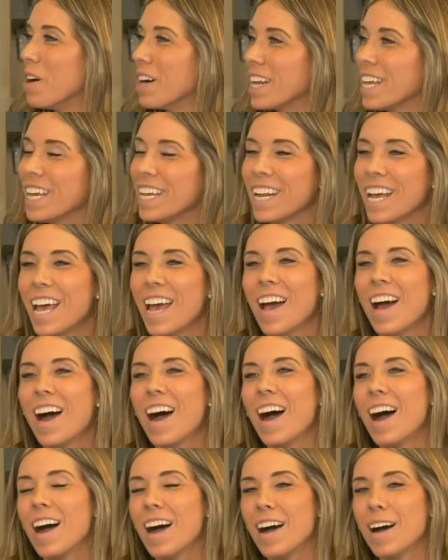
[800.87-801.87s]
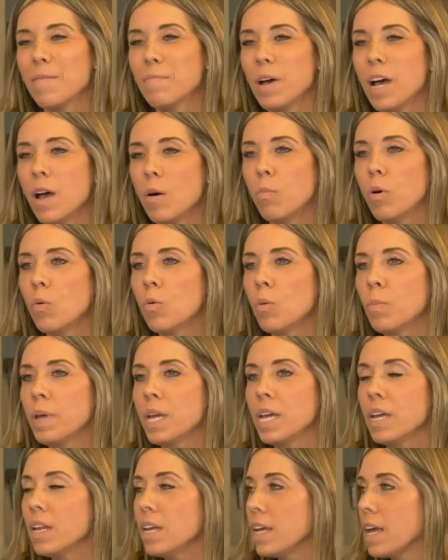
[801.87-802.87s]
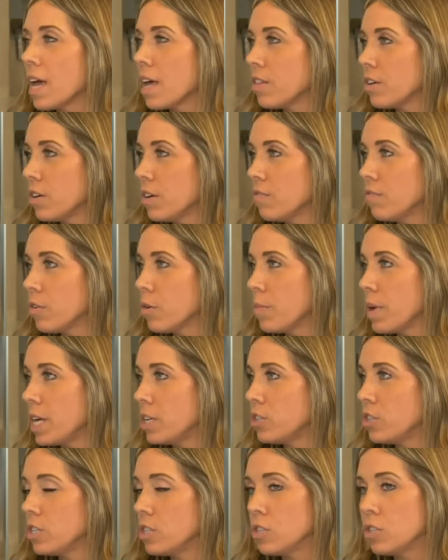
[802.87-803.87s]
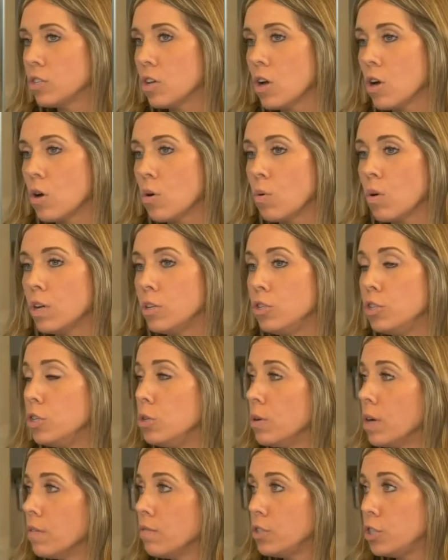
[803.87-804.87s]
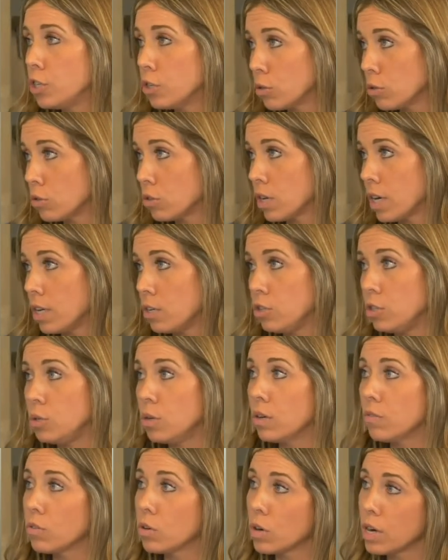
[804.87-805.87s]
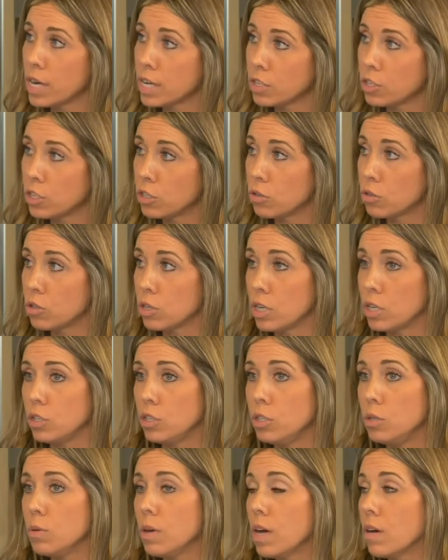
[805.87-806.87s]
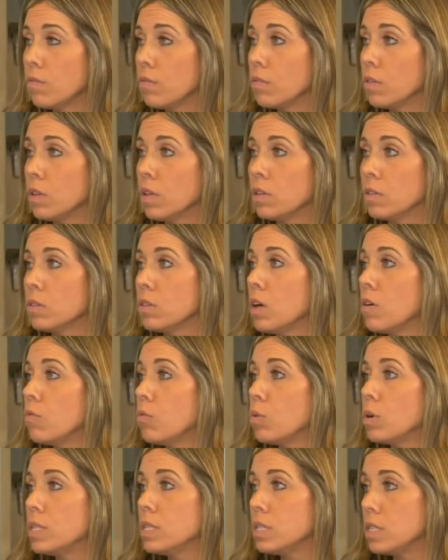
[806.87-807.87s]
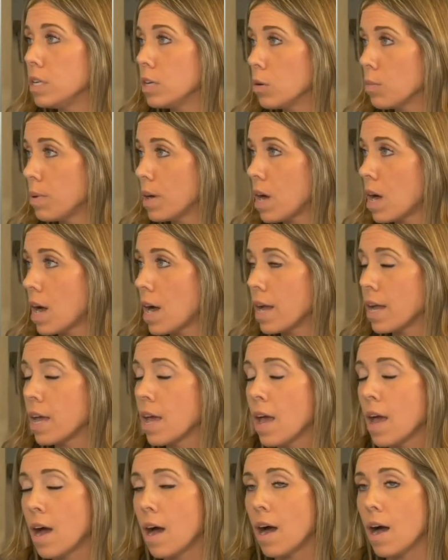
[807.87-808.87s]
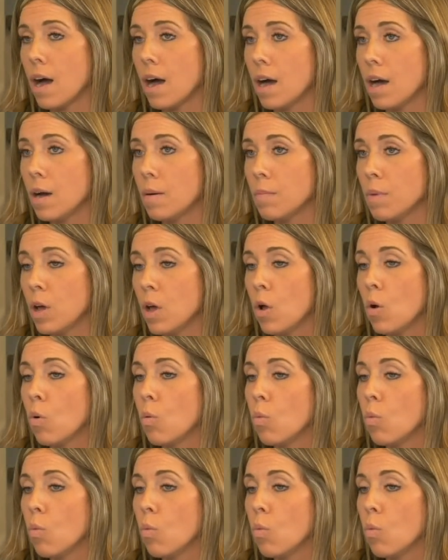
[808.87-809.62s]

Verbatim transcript: may want right. it. Um, but we'll begin to gather information. Mm -hmm. So, do you have children? Do you have okay. grandchildren? Do you have uh, loved ones nearby? Um,